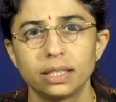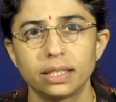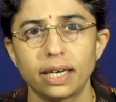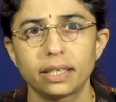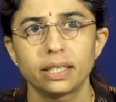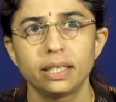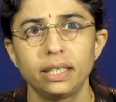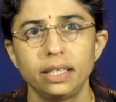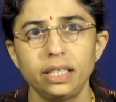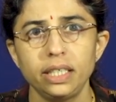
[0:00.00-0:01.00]
that
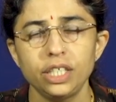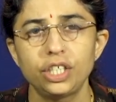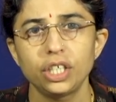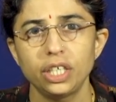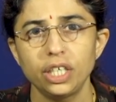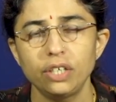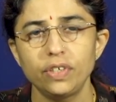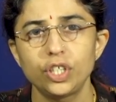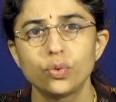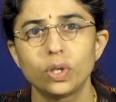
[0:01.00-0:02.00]
each
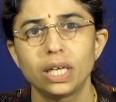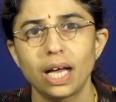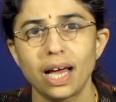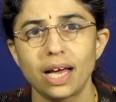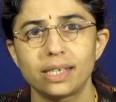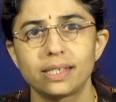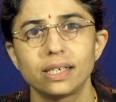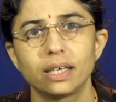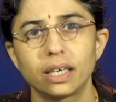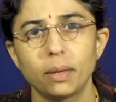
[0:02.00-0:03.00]
individual has
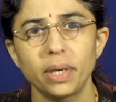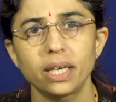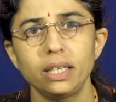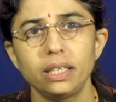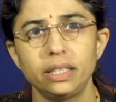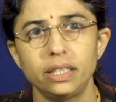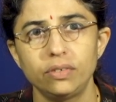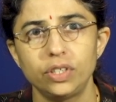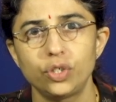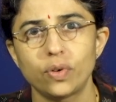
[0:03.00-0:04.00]
a chemical
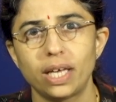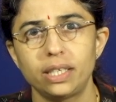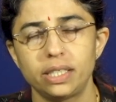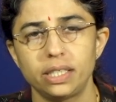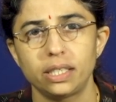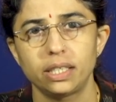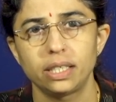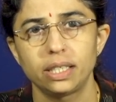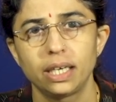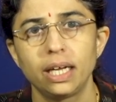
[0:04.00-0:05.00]
individuality
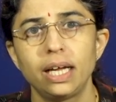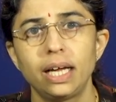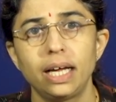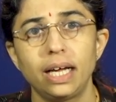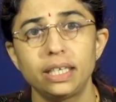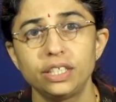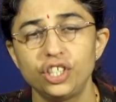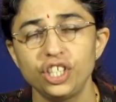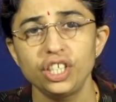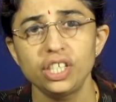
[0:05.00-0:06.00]
and
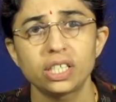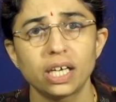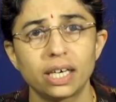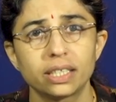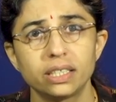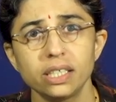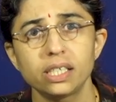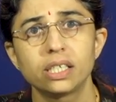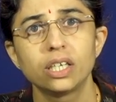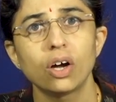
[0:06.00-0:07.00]
genes are
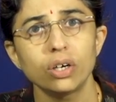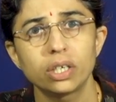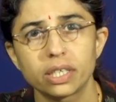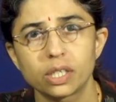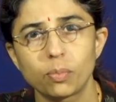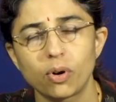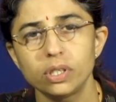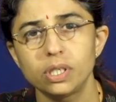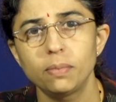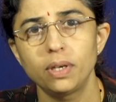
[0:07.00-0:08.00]
just not
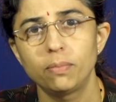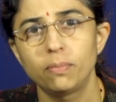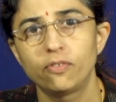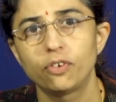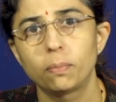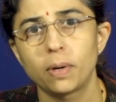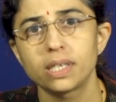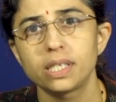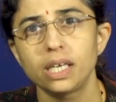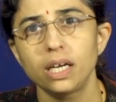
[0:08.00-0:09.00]
responsible for
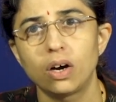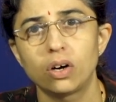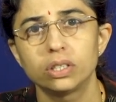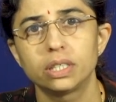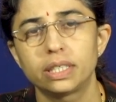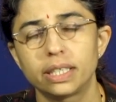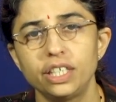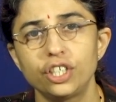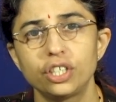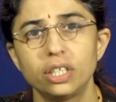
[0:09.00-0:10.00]
passing on the
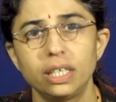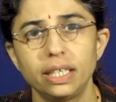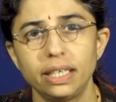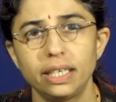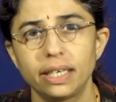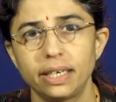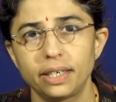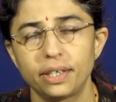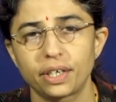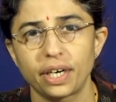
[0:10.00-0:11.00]
traditional
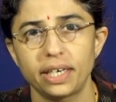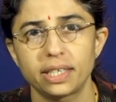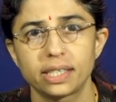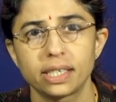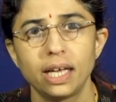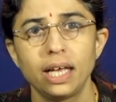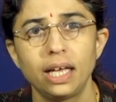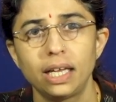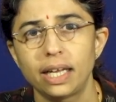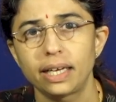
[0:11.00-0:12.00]
inherited traits
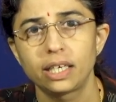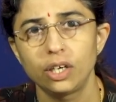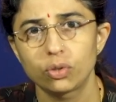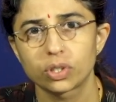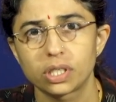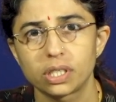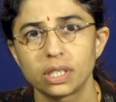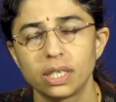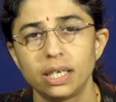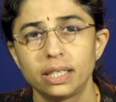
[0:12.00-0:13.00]
like looks.
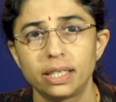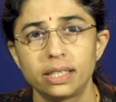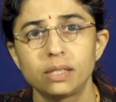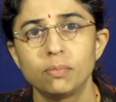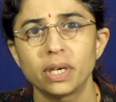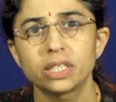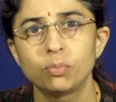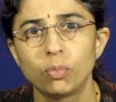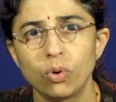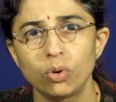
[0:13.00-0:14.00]
There is much
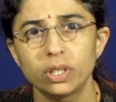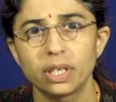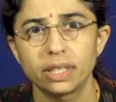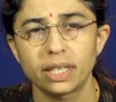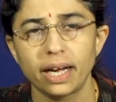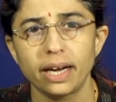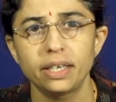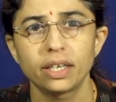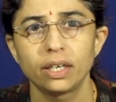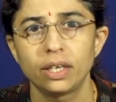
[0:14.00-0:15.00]
more than that